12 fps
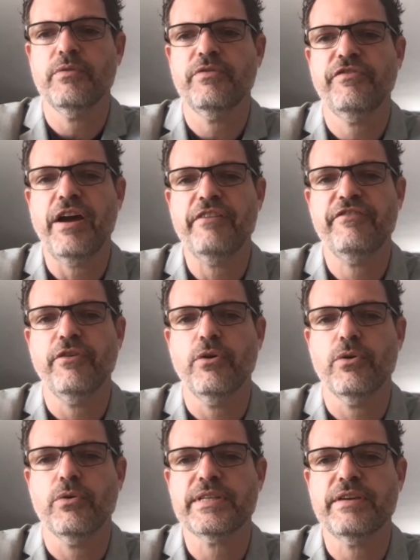5
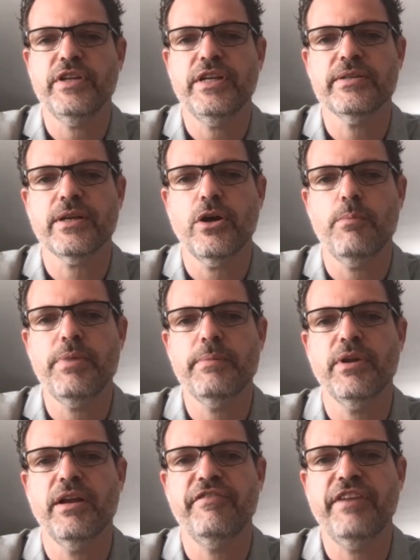or 7 years ago,
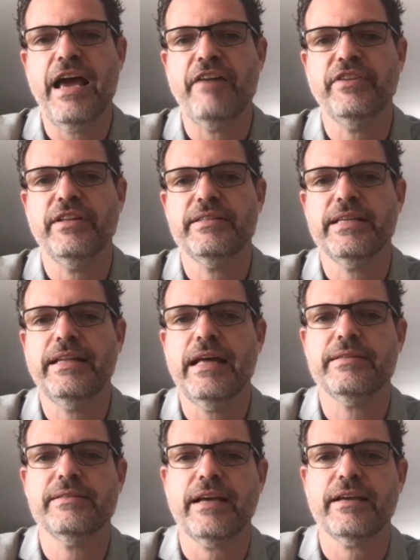people have laughed and said
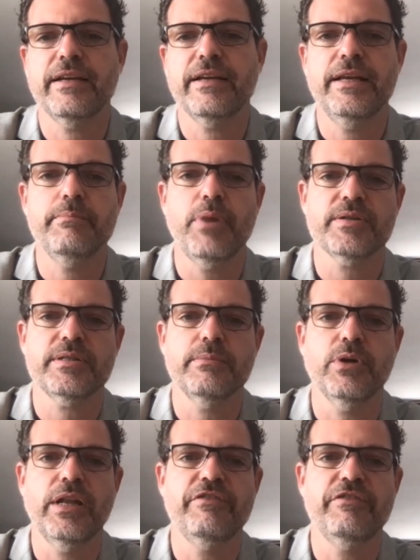that's technically impossible.